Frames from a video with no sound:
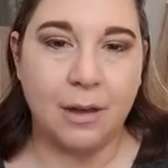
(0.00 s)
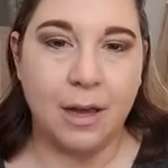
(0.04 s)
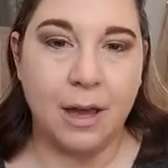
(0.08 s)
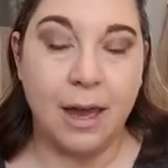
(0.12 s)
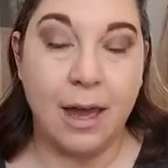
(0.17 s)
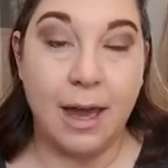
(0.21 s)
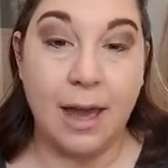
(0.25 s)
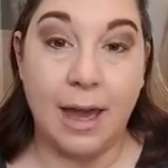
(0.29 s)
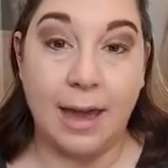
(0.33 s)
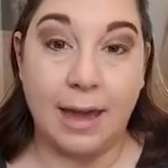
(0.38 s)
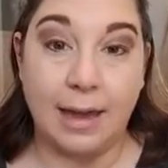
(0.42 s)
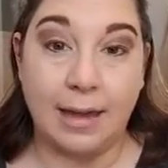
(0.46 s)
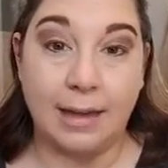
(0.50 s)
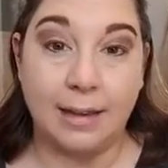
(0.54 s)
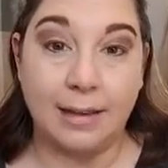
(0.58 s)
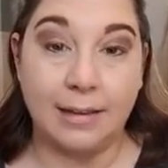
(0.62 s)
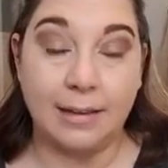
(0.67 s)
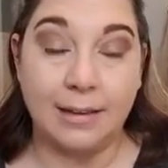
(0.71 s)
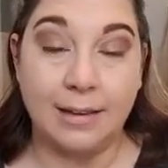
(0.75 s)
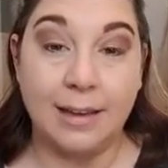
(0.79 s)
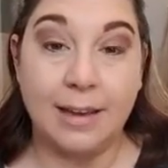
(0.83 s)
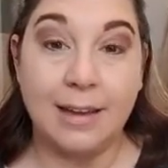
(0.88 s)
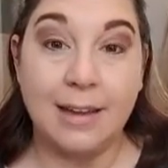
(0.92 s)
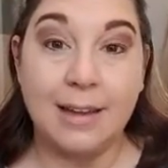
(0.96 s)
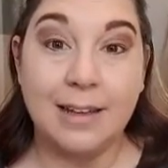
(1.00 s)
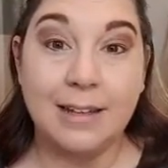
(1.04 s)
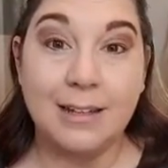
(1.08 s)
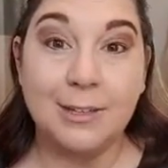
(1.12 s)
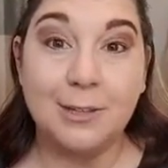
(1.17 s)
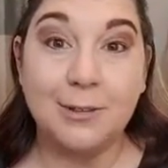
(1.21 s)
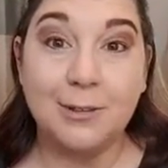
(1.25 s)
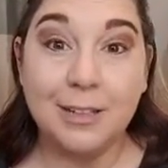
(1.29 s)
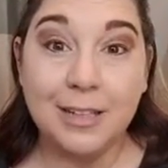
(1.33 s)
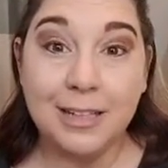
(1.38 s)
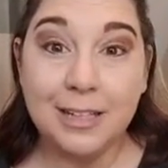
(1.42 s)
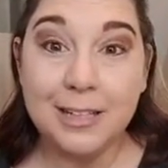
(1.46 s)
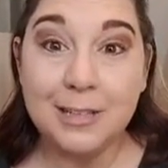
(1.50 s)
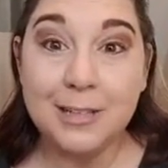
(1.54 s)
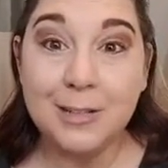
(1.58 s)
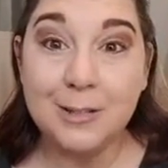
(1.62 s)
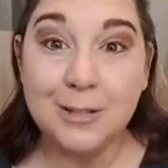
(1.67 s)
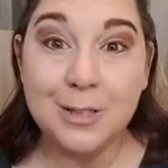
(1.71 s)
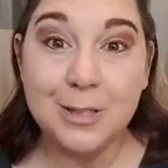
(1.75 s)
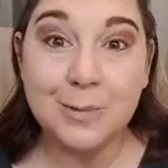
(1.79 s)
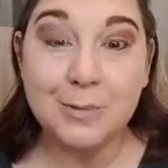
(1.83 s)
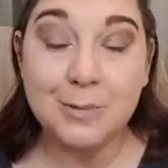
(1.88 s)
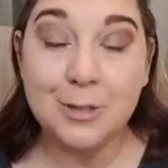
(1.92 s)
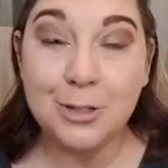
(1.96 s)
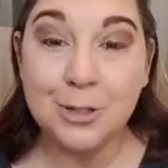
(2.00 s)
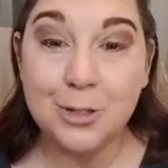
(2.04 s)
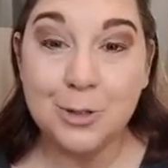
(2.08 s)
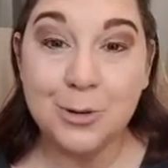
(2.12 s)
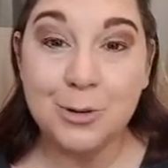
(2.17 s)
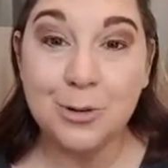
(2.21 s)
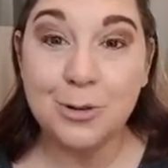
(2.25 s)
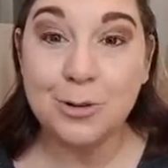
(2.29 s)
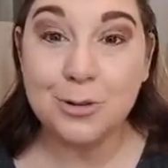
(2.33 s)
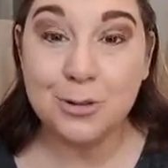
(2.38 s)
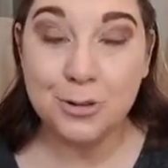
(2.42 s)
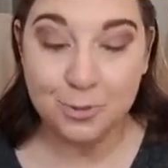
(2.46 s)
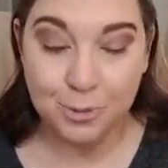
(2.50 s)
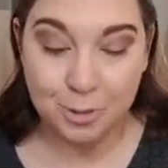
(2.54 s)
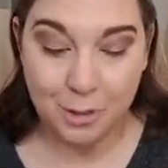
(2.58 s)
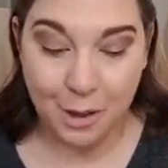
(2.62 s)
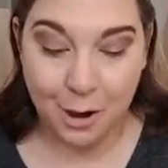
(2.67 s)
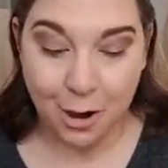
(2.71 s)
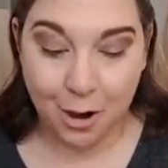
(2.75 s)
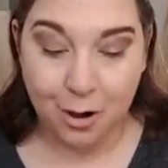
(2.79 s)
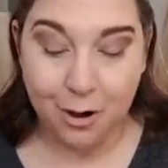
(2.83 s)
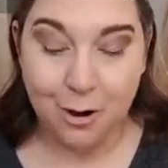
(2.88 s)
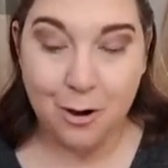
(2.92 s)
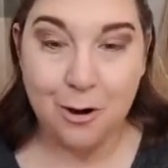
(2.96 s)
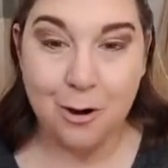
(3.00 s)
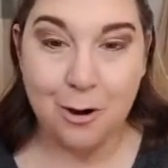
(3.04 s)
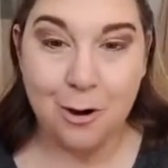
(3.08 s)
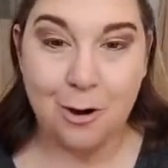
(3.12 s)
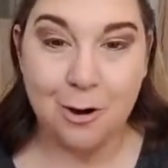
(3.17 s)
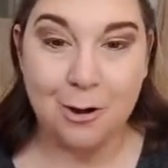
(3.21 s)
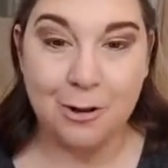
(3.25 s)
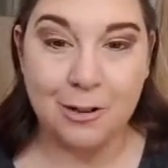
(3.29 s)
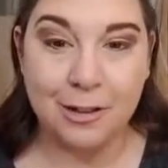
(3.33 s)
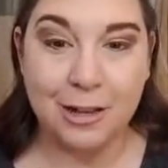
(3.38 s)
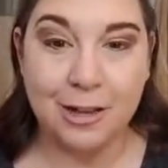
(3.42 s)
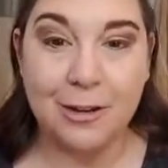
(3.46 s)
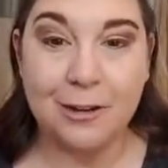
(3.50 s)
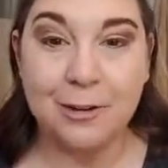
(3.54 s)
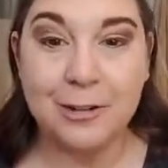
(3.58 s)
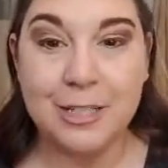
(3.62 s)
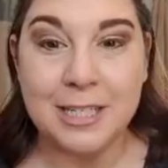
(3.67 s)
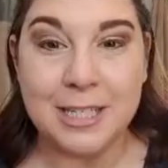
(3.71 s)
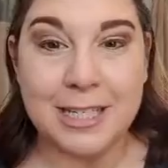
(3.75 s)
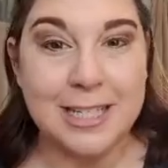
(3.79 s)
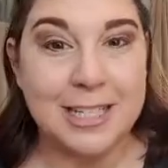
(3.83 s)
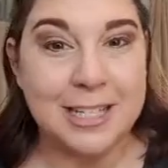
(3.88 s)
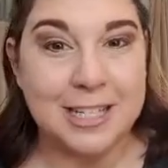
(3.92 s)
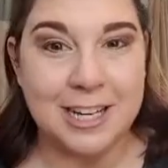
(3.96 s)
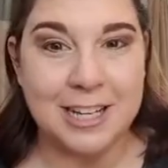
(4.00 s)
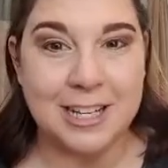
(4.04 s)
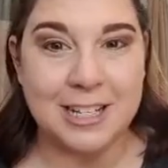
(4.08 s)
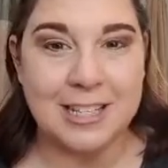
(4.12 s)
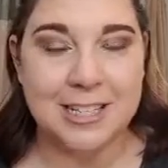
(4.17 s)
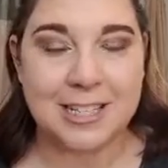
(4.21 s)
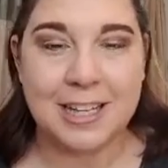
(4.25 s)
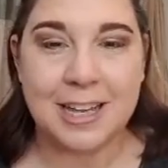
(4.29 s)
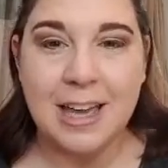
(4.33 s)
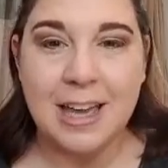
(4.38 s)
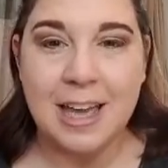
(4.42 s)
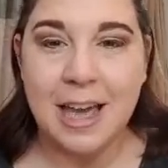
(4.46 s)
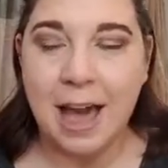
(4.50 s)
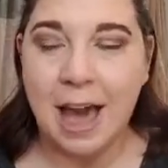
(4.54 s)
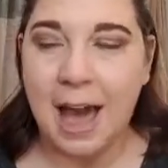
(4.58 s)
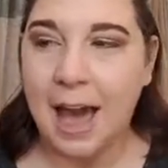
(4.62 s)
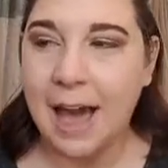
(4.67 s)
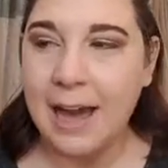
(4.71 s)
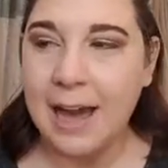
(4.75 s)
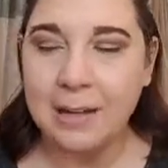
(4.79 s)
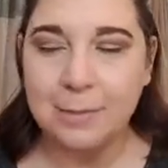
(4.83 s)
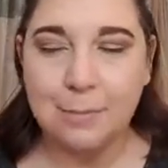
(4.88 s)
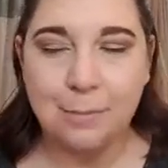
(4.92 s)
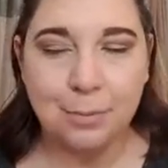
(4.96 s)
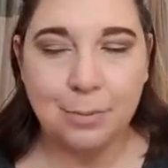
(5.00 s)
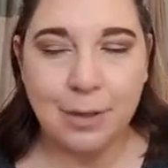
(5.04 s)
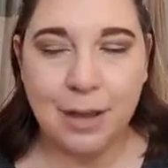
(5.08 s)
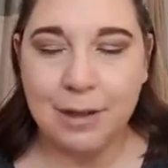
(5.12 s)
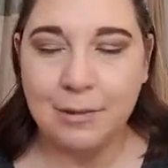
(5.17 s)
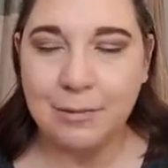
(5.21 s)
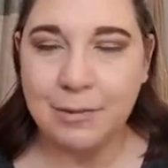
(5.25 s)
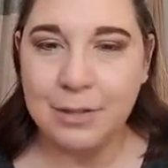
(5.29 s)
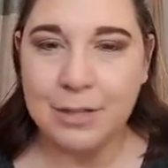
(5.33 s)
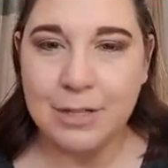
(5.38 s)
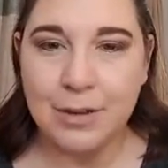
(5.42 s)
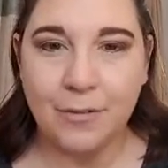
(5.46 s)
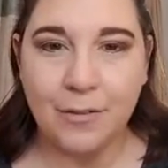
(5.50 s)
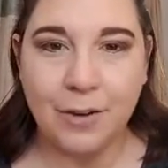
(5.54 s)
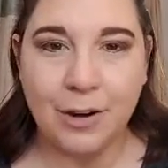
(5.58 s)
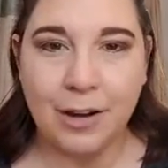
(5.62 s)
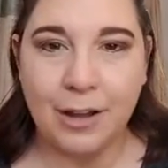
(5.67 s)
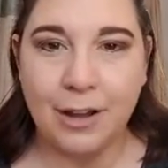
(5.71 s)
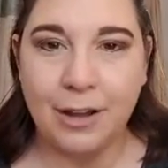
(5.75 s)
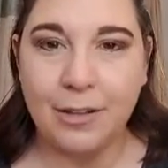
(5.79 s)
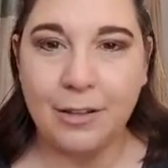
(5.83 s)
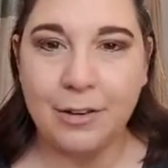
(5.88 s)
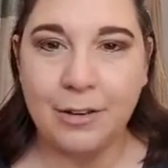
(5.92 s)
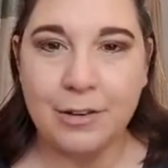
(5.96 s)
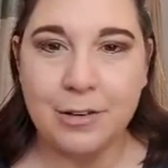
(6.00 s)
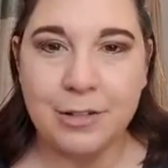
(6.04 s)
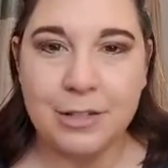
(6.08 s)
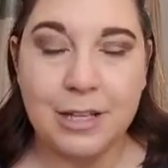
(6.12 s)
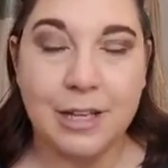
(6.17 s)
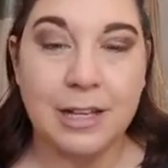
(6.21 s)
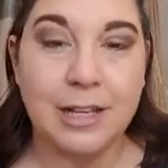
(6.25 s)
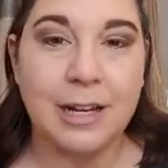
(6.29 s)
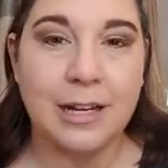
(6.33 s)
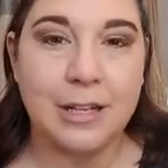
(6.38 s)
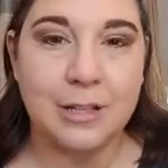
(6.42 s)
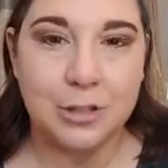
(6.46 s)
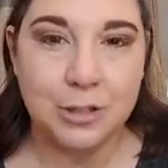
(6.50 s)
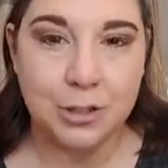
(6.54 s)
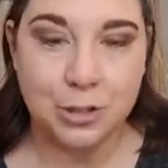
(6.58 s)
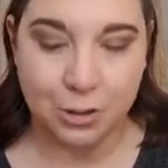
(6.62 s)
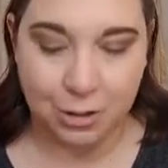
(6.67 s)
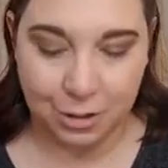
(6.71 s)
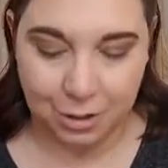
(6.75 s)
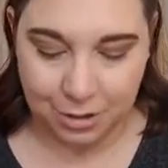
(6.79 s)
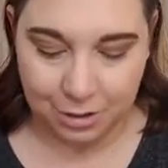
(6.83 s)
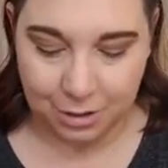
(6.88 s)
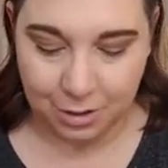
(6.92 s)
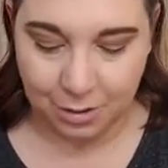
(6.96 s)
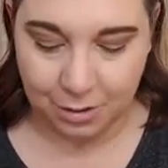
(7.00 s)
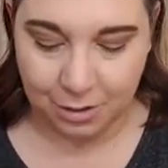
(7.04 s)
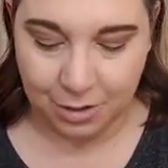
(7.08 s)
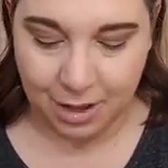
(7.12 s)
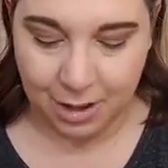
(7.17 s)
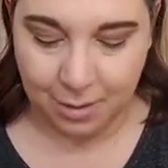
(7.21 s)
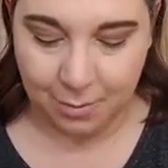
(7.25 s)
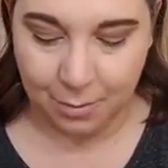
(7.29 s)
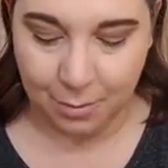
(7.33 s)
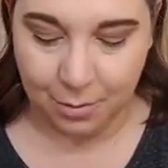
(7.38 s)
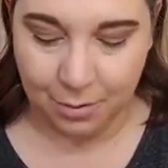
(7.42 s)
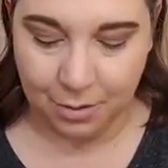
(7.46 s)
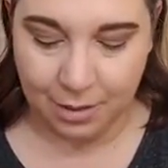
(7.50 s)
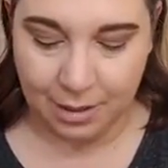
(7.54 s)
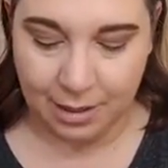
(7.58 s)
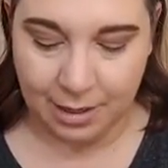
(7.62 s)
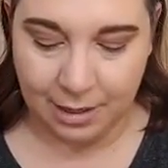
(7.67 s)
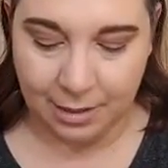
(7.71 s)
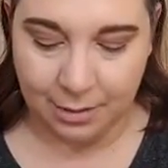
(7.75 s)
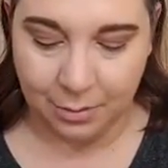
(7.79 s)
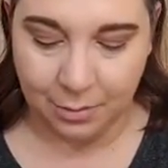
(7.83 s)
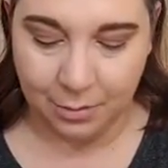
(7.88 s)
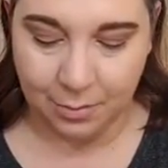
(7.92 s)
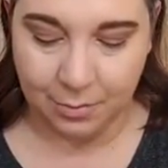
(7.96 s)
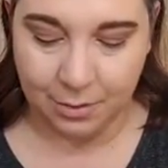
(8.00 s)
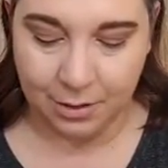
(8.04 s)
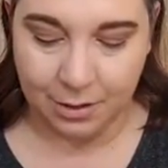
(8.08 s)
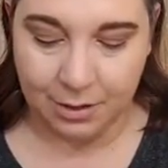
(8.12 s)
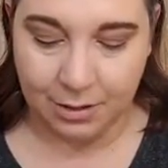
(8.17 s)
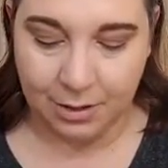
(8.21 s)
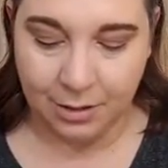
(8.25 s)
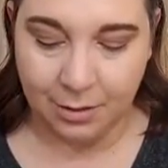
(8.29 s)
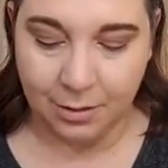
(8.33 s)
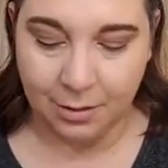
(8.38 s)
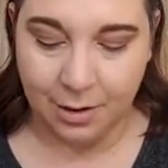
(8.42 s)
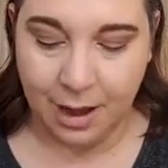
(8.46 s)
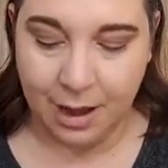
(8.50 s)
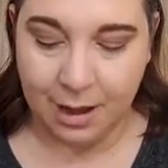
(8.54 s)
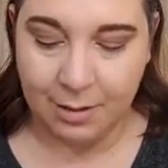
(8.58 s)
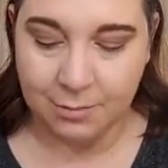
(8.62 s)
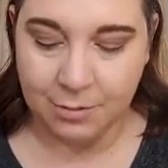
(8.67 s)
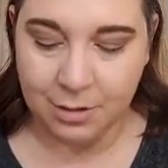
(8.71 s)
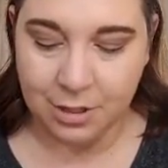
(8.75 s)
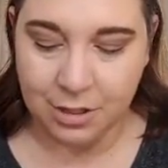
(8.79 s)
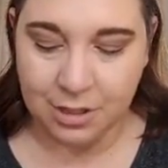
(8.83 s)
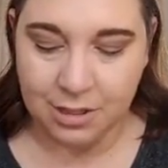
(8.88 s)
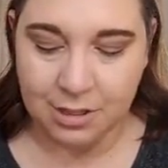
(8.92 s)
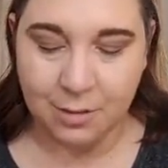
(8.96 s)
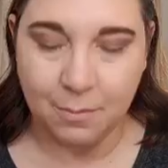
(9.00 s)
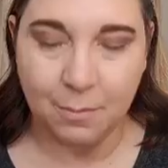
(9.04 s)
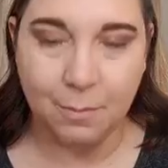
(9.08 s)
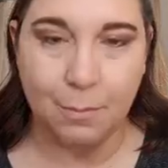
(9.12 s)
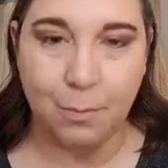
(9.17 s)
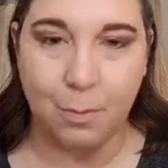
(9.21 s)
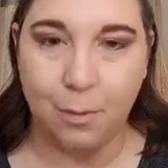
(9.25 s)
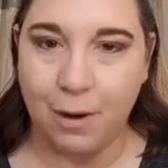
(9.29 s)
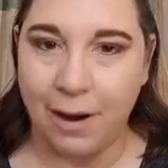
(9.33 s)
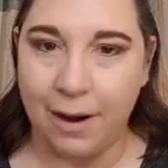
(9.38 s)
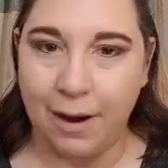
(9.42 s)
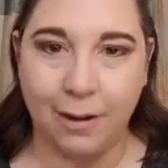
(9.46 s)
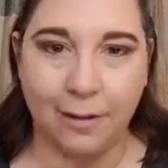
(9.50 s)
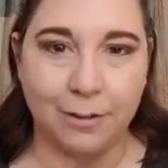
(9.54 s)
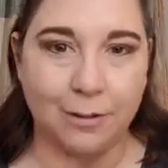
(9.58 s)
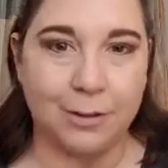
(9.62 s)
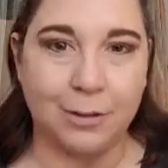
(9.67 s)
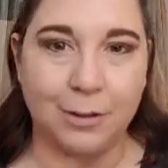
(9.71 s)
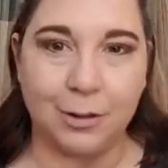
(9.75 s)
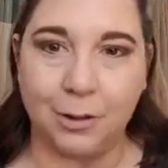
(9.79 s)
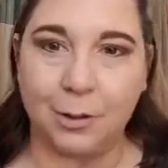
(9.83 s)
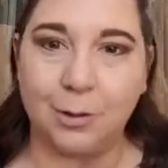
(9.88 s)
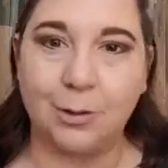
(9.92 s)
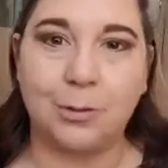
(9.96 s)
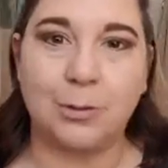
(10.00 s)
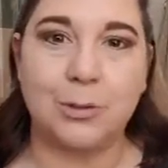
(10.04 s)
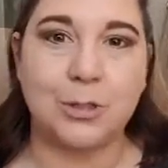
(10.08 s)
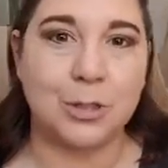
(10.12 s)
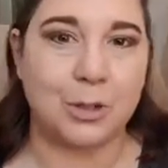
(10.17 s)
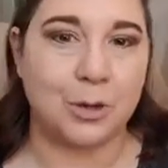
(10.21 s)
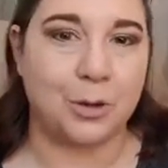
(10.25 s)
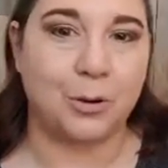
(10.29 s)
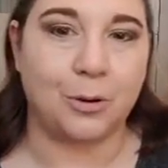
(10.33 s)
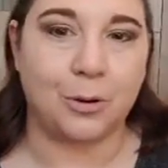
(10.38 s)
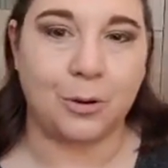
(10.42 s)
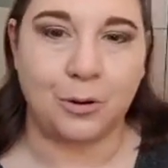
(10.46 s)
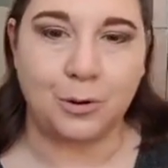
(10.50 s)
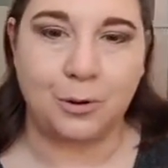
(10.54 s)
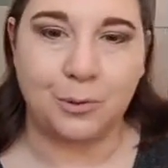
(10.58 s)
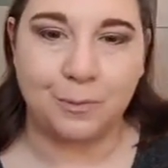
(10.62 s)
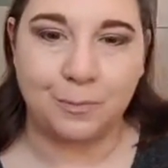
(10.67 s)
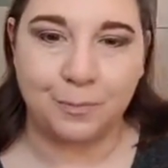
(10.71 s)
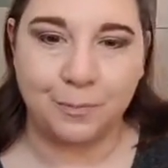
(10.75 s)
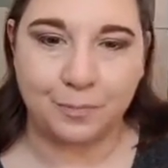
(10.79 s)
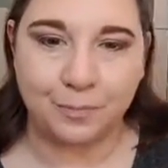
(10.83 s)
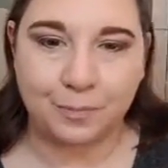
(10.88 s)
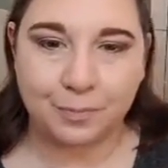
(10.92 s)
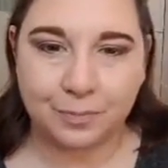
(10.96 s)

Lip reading: Hey, you need to do some tutorials with her. Let her teach us. I could play with different colors, and I should do that more than I normally do. I'm just a brown nudes girl.